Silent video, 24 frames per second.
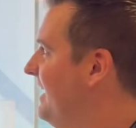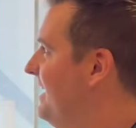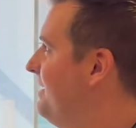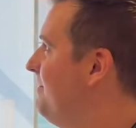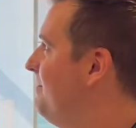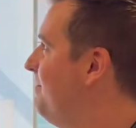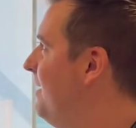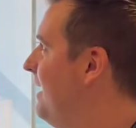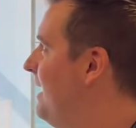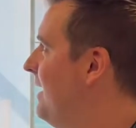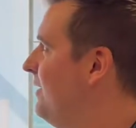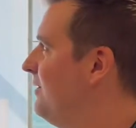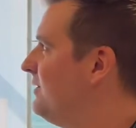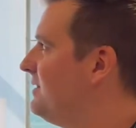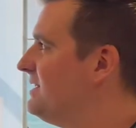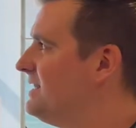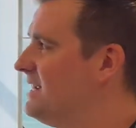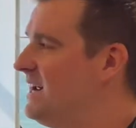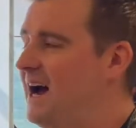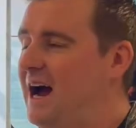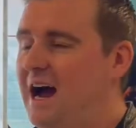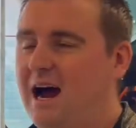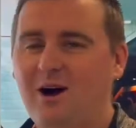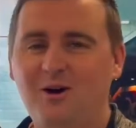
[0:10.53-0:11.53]
about
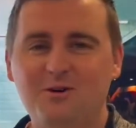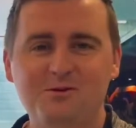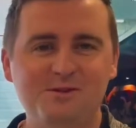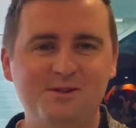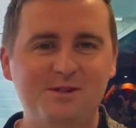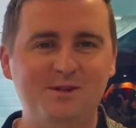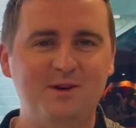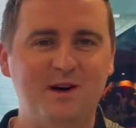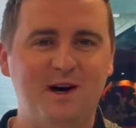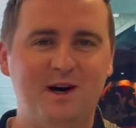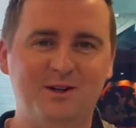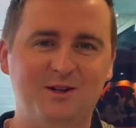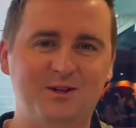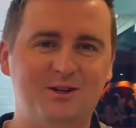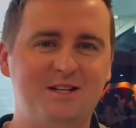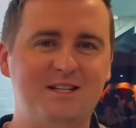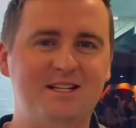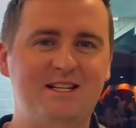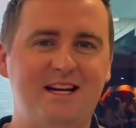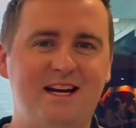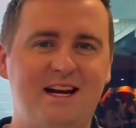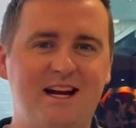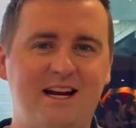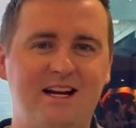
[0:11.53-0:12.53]
how to
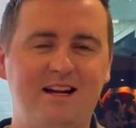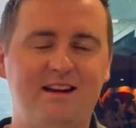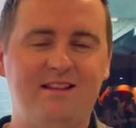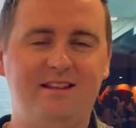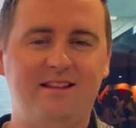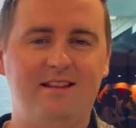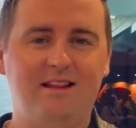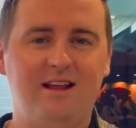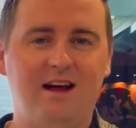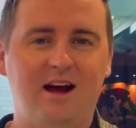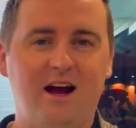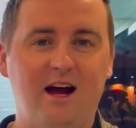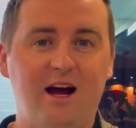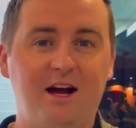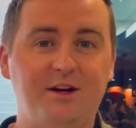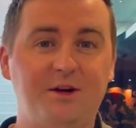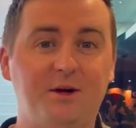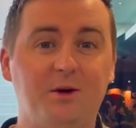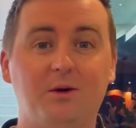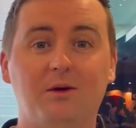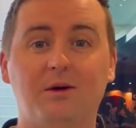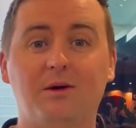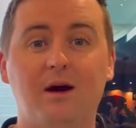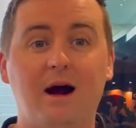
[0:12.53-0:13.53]
understand
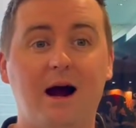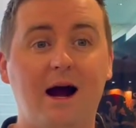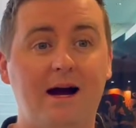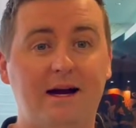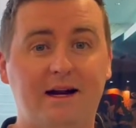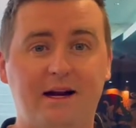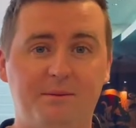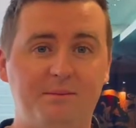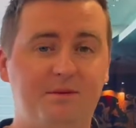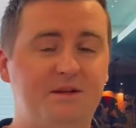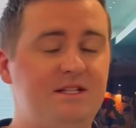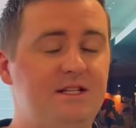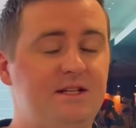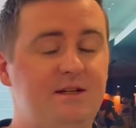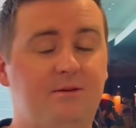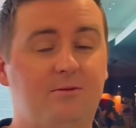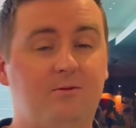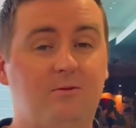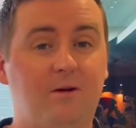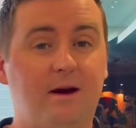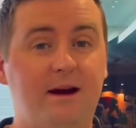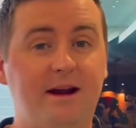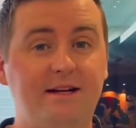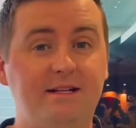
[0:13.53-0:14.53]
your occupancy
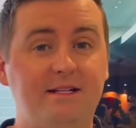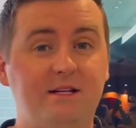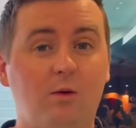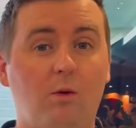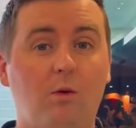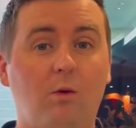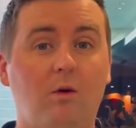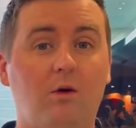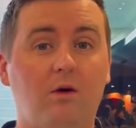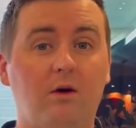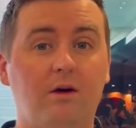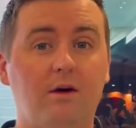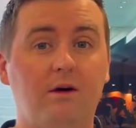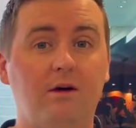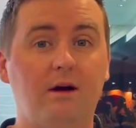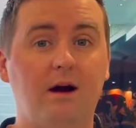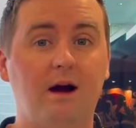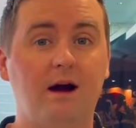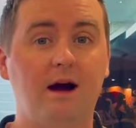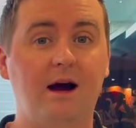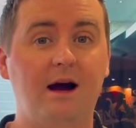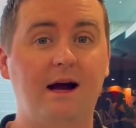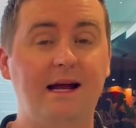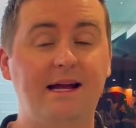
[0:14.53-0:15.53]
rate or
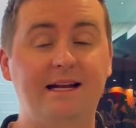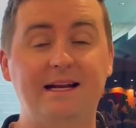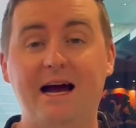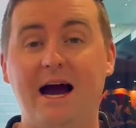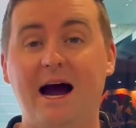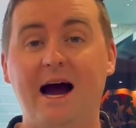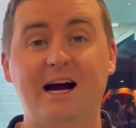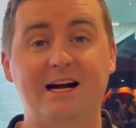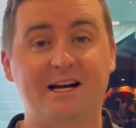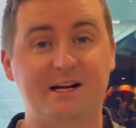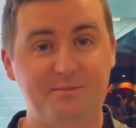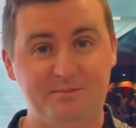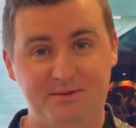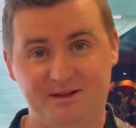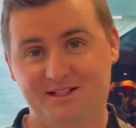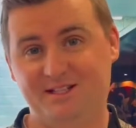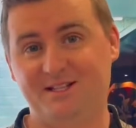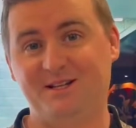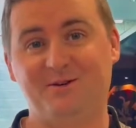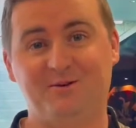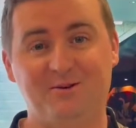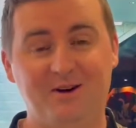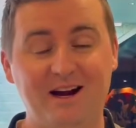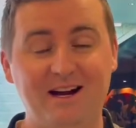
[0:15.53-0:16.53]
an
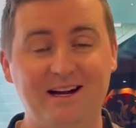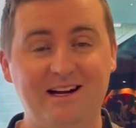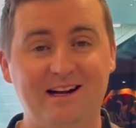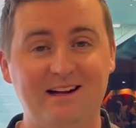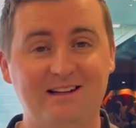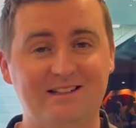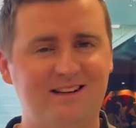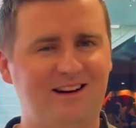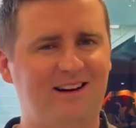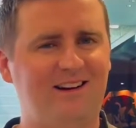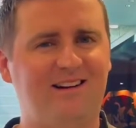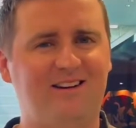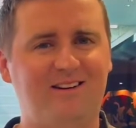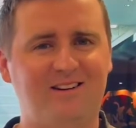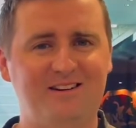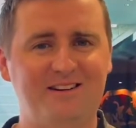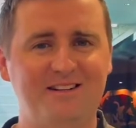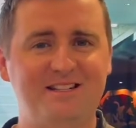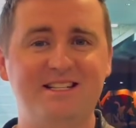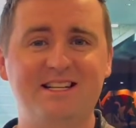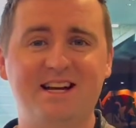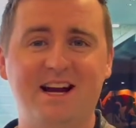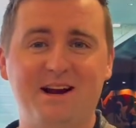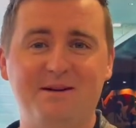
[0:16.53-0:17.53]
occupancy rate. That's kind of hard to
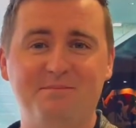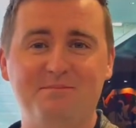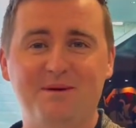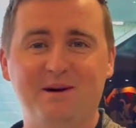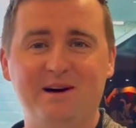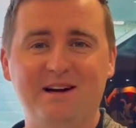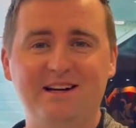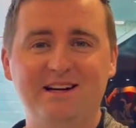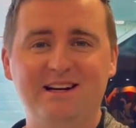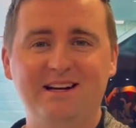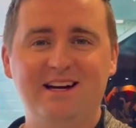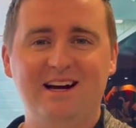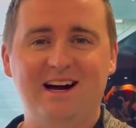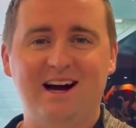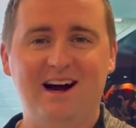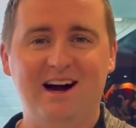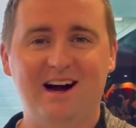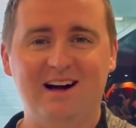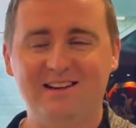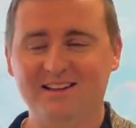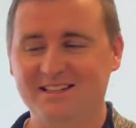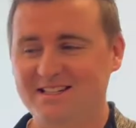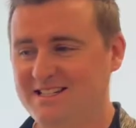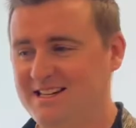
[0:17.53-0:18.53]
say, but
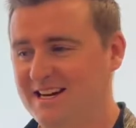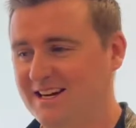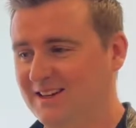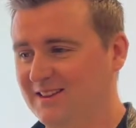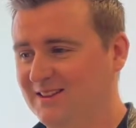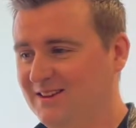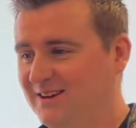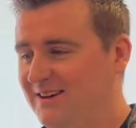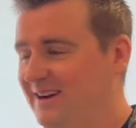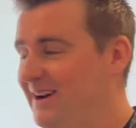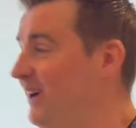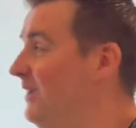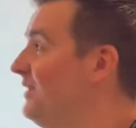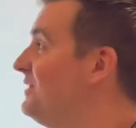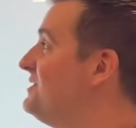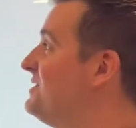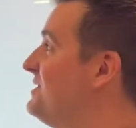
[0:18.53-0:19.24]
let's take a look here.